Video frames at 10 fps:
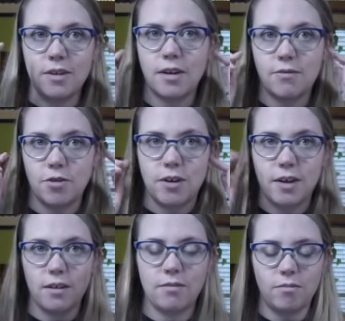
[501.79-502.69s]

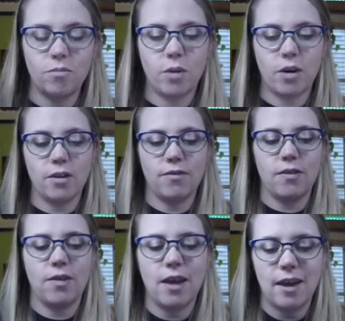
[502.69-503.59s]
covering part of
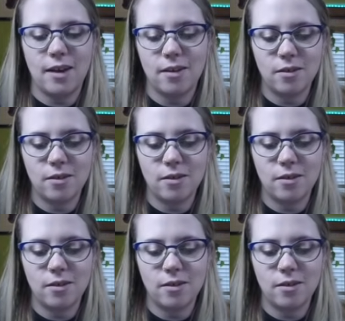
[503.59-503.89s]
the head.